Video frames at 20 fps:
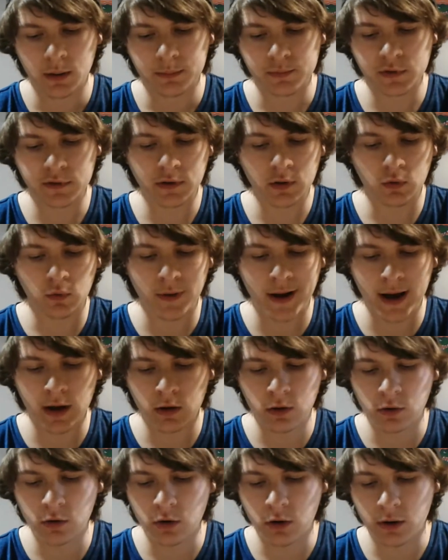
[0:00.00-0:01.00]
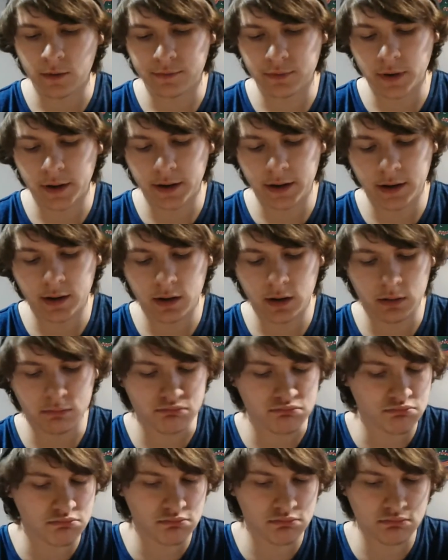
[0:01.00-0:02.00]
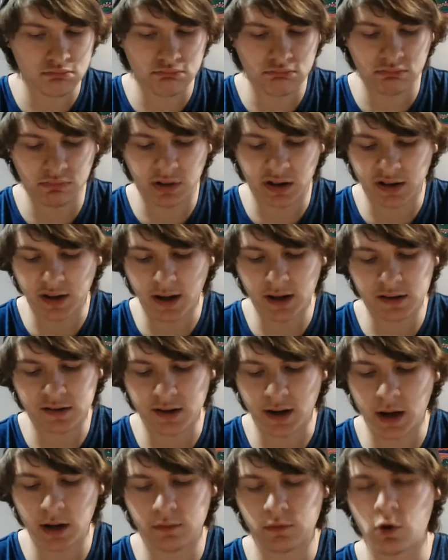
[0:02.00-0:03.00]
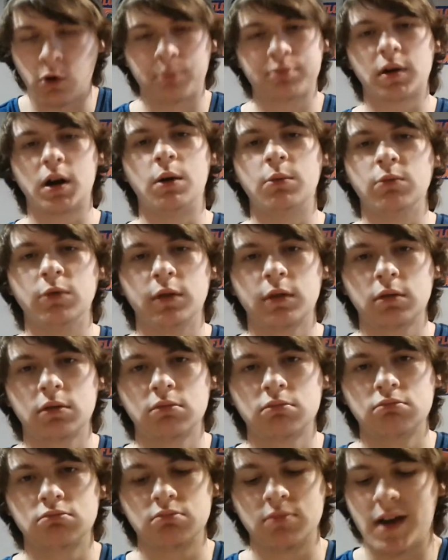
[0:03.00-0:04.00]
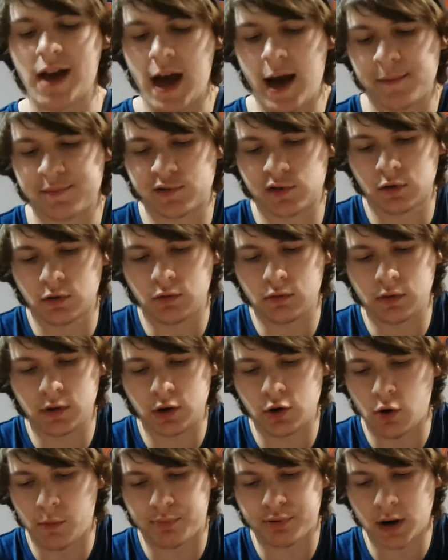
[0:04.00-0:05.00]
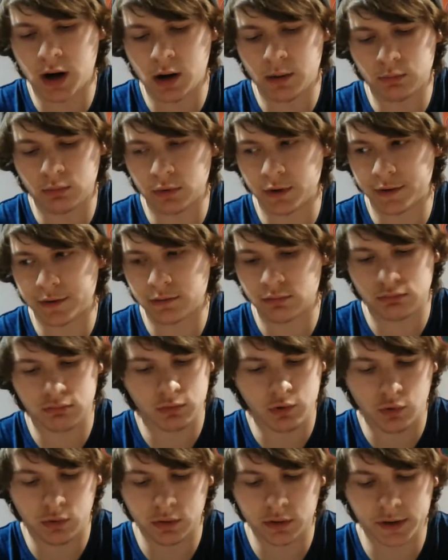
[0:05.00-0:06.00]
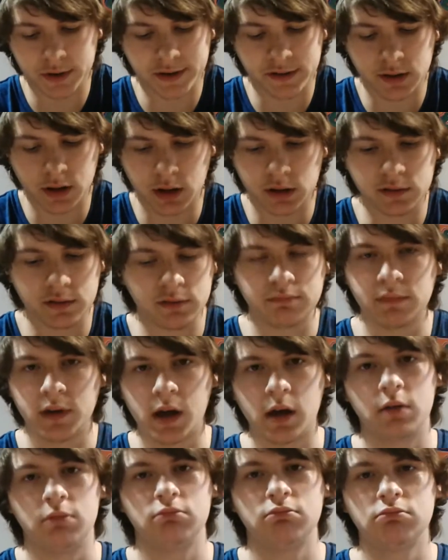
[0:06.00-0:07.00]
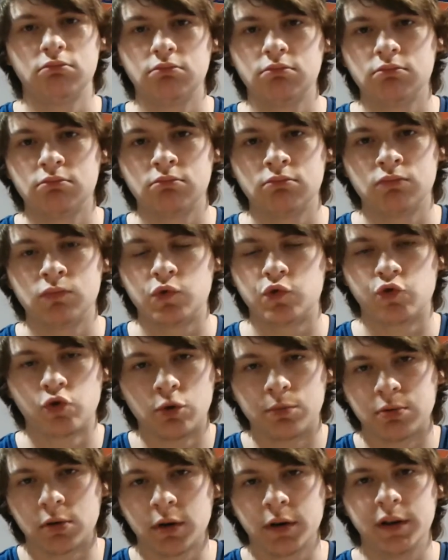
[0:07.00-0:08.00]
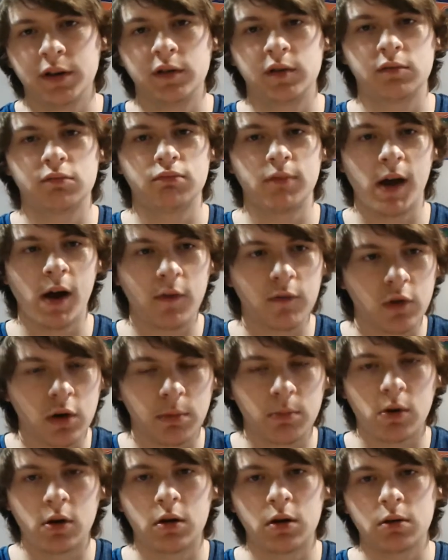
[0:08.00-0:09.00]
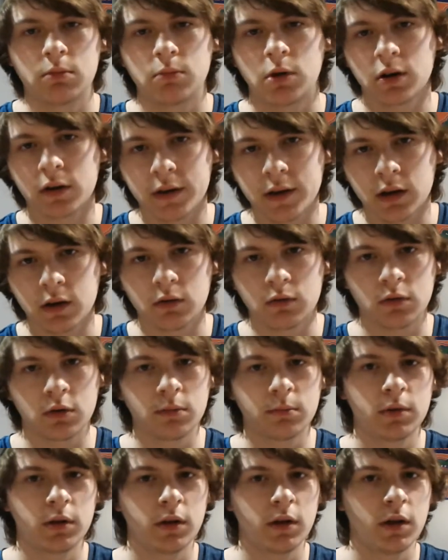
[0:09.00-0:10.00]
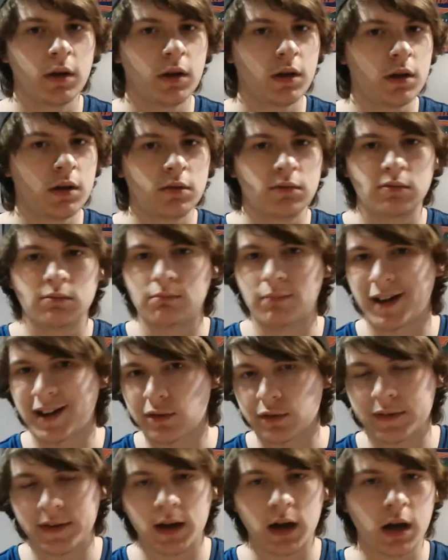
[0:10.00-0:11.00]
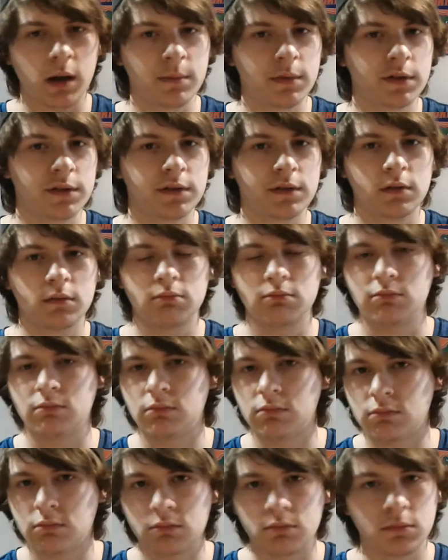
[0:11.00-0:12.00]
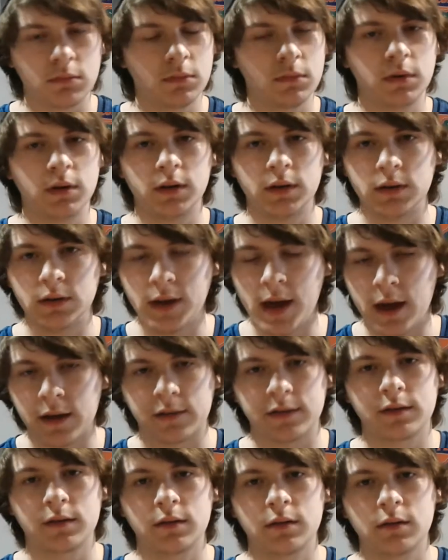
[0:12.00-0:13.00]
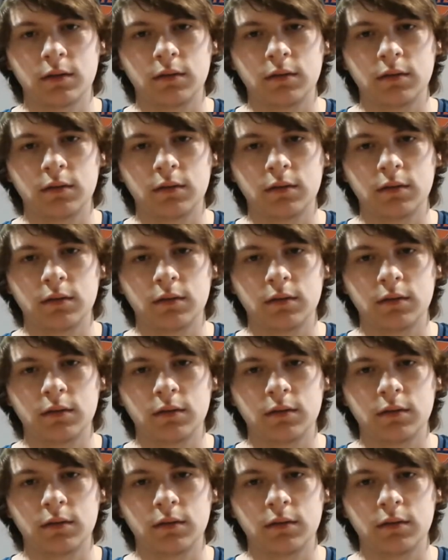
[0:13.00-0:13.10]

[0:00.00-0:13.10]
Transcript: Just going to rattle it off right here. Saints, I have no problem with. Absolutely no problem with. New Orleans Saints, yeah. Drew Brees, Alvin Kamara, Mark Ingram, Michael Thomas. Yes.